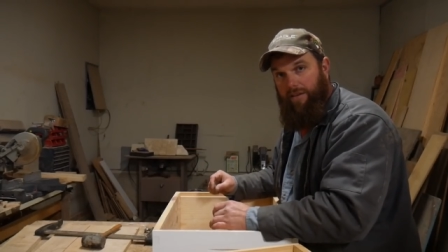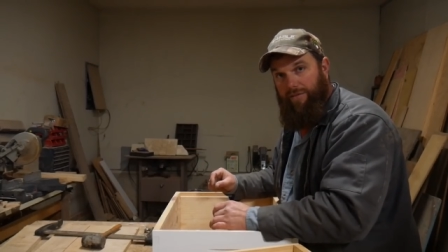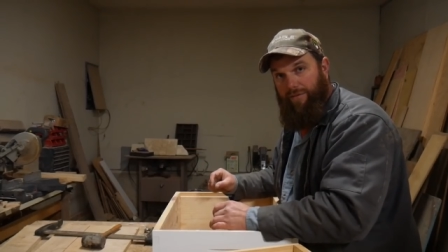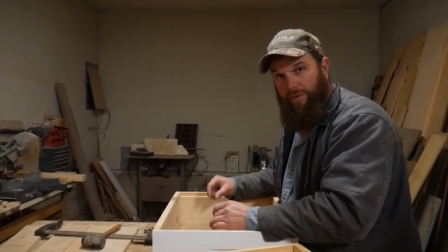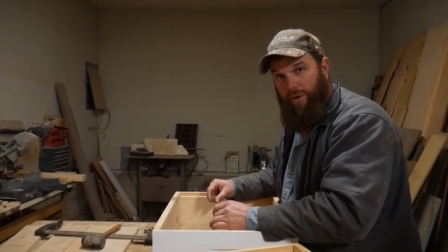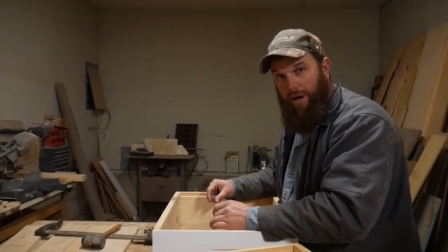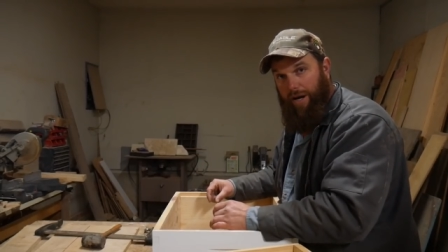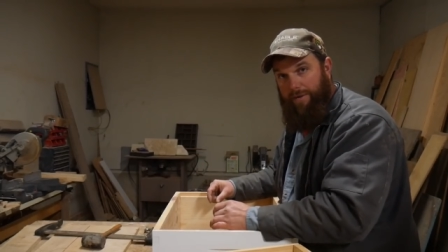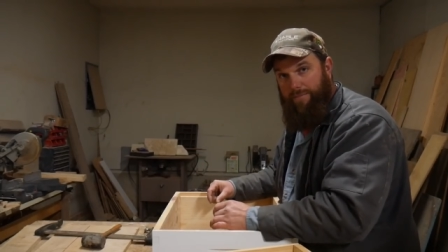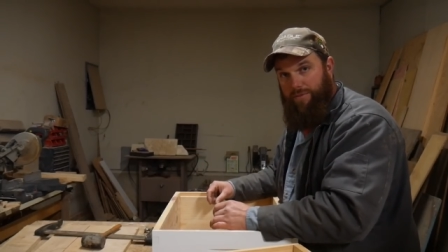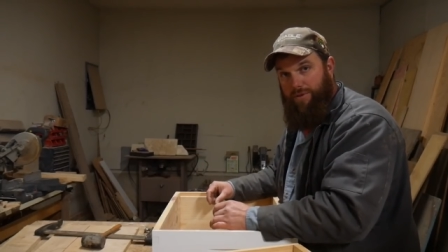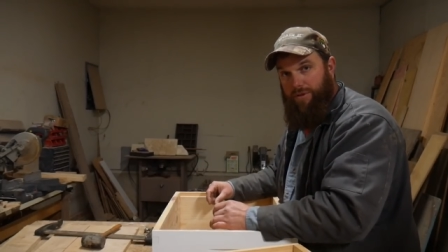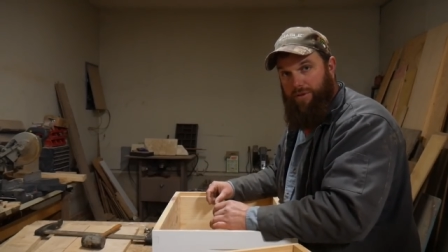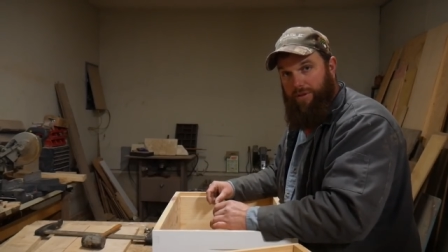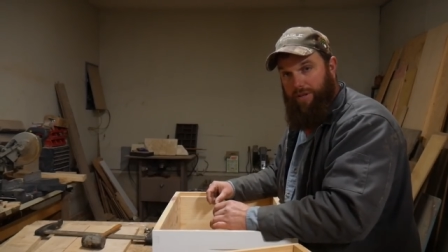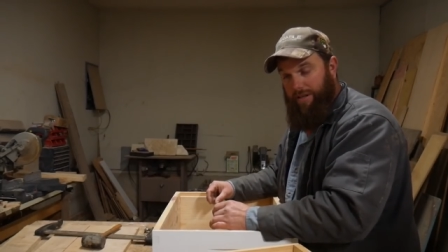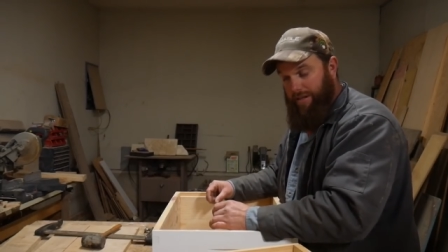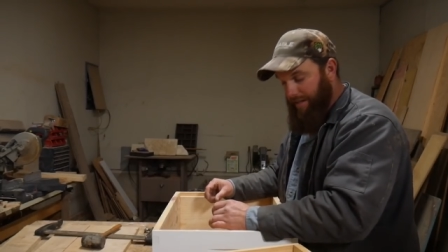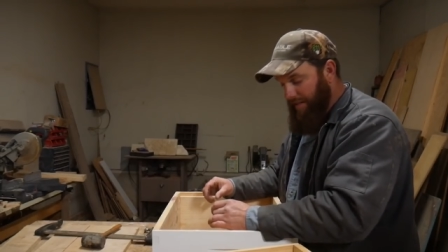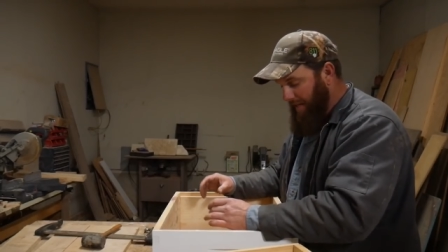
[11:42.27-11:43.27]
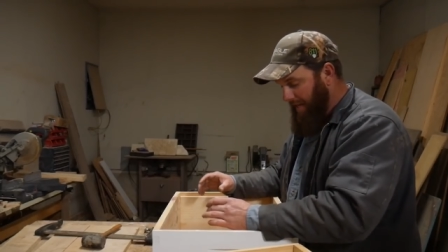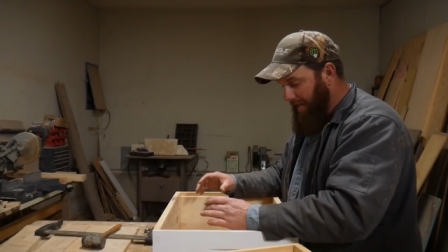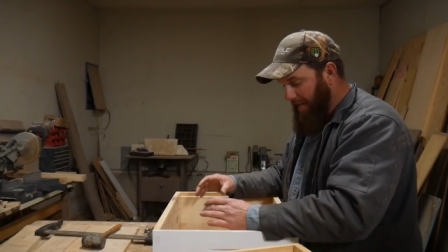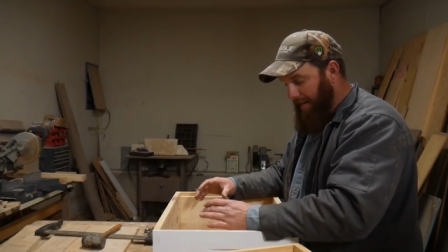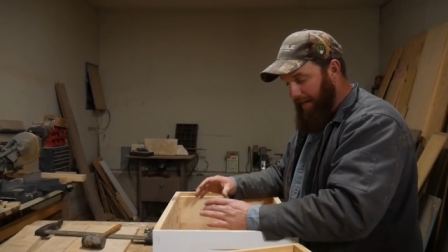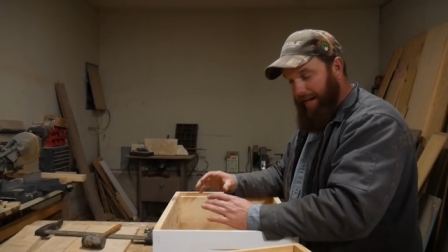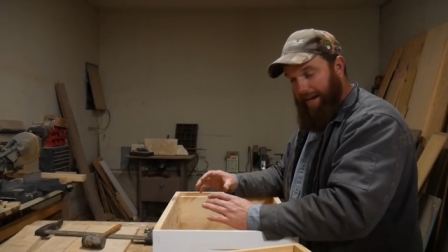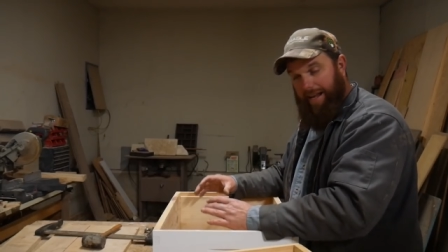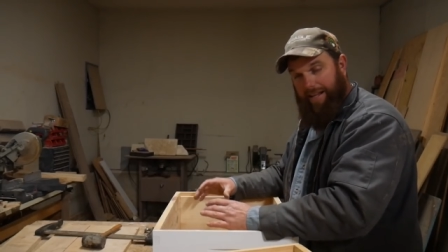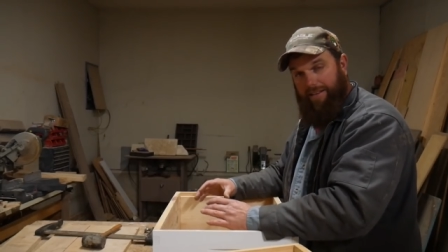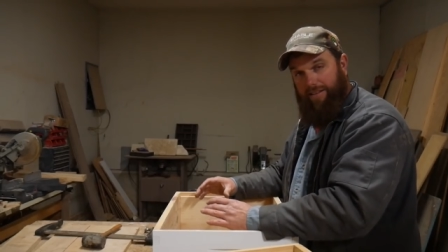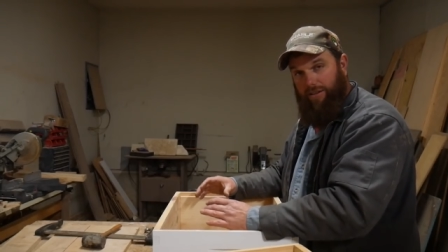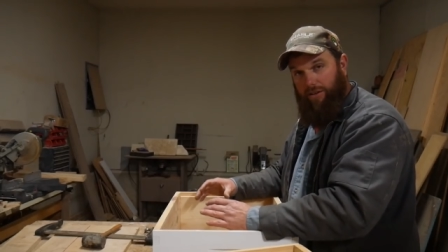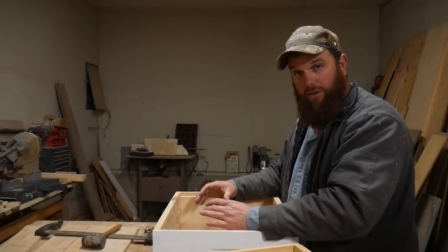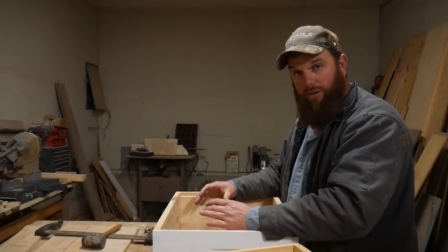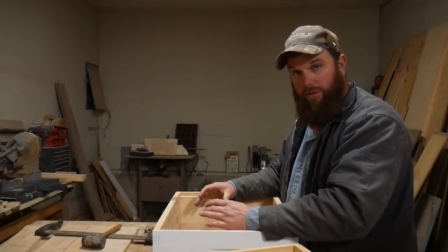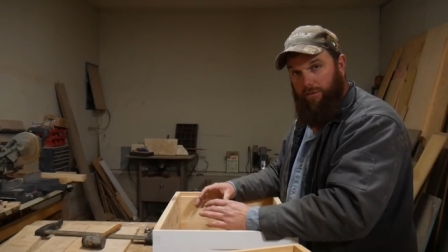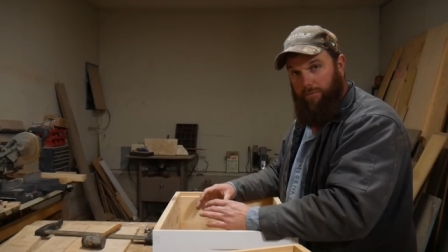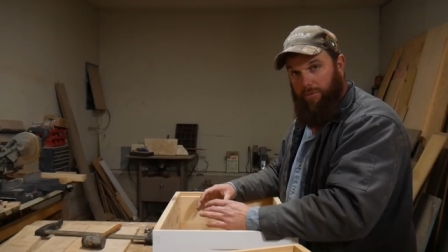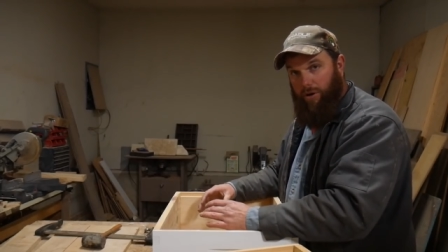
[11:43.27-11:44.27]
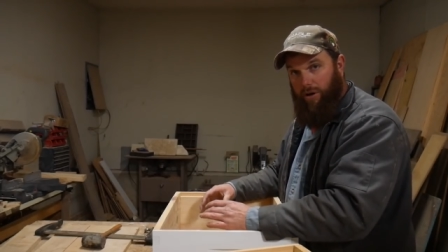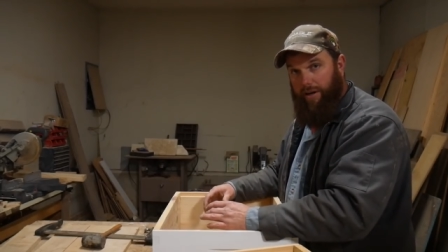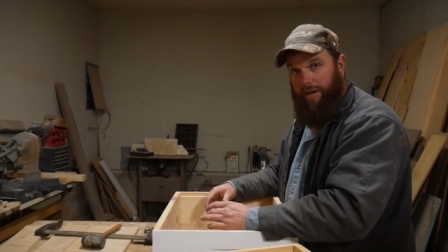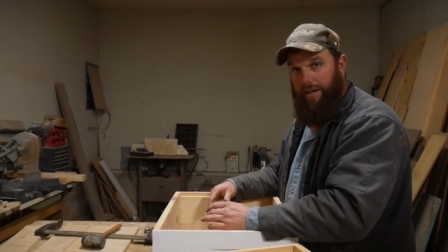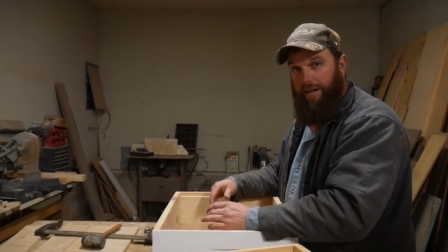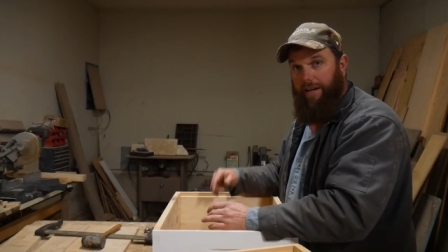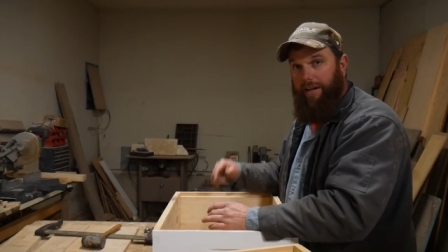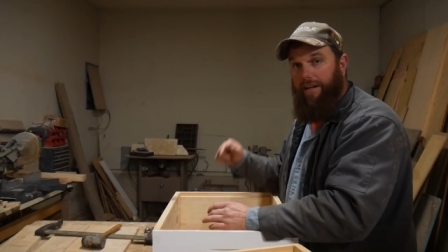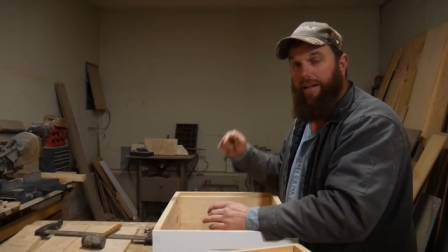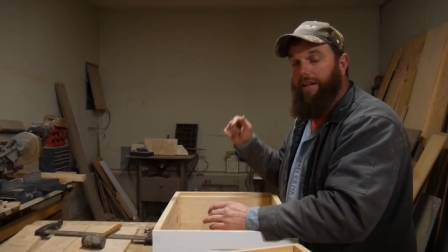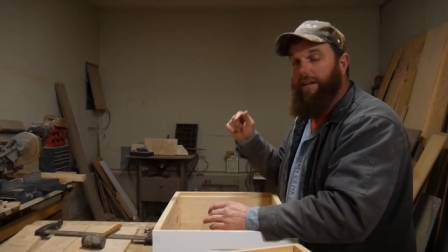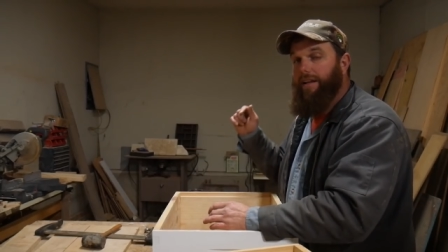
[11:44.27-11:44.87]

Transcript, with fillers: frames you can get out there on the market.